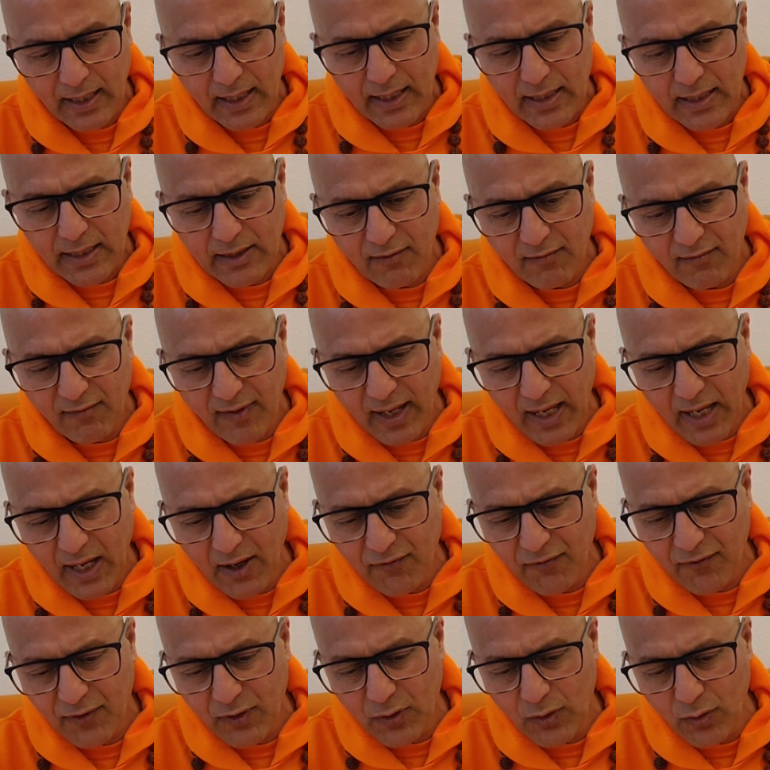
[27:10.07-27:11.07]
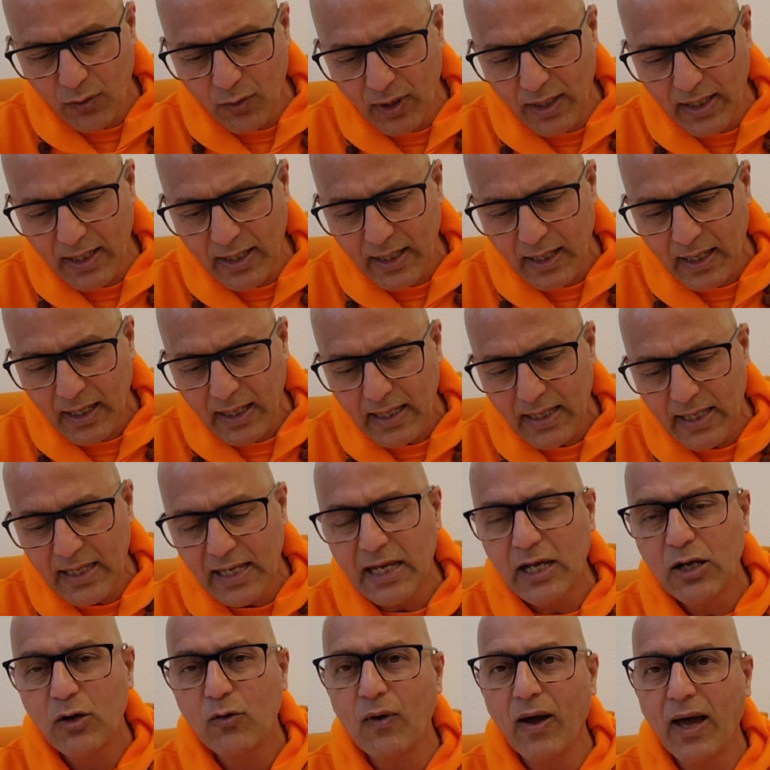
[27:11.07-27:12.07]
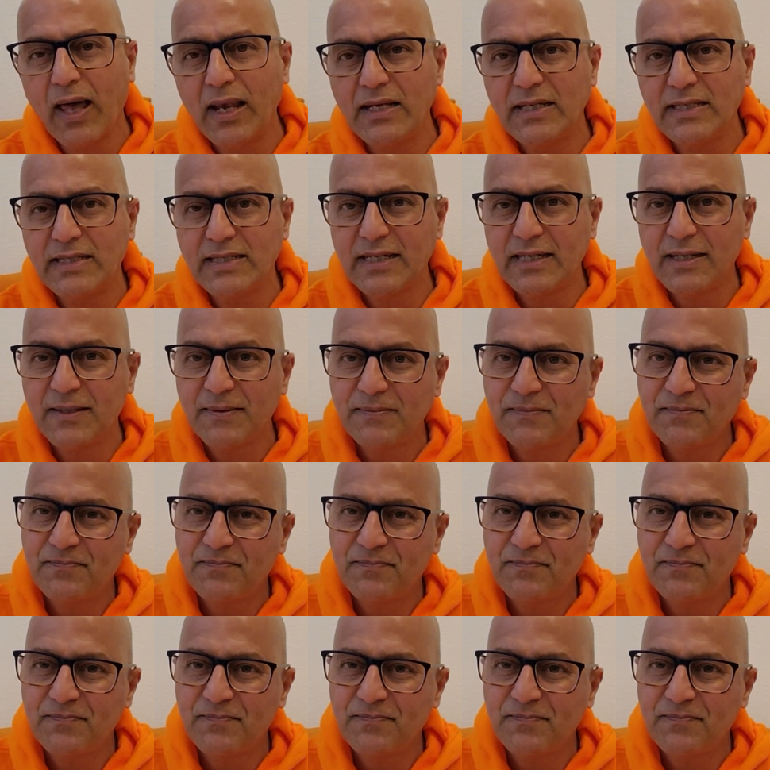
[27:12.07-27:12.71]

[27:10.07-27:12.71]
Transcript: the way of knowing equality.